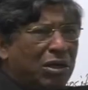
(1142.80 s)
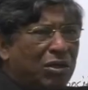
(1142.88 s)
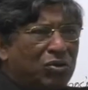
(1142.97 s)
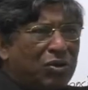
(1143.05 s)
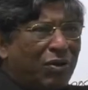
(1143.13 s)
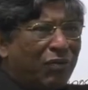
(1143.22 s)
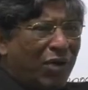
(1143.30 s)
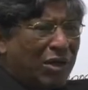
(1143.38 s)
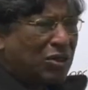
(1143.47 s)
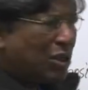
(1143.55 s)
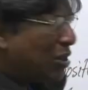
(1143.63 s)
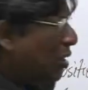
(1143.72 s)
to the
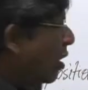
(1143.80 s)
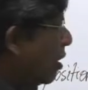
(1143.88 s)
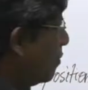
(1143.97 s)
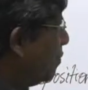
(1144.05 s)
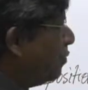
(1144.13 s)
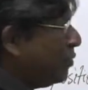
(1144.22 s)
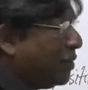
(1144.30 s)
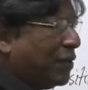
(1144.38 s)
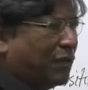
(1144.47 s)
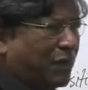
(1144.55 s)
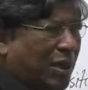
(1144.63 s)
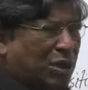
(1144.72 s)
function of the
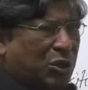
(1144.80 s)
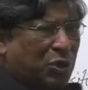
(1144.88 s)
parts